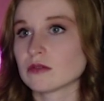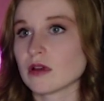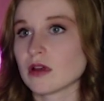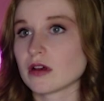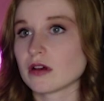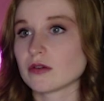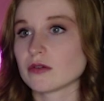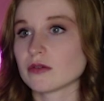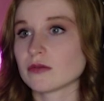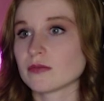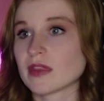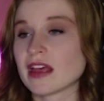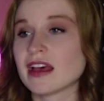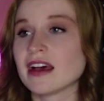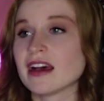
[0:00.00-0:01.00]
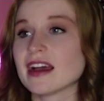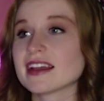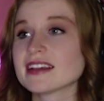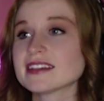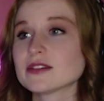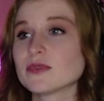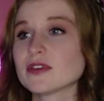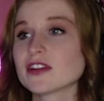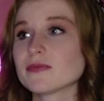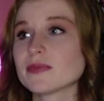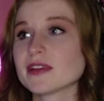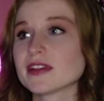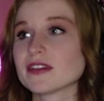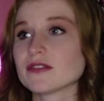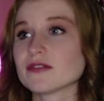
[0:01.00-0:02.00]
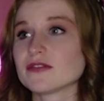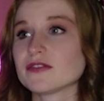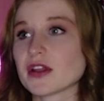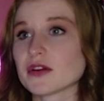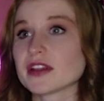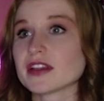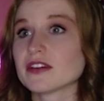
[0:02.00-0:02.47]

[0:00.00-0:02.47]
Huh. I guess it would have been very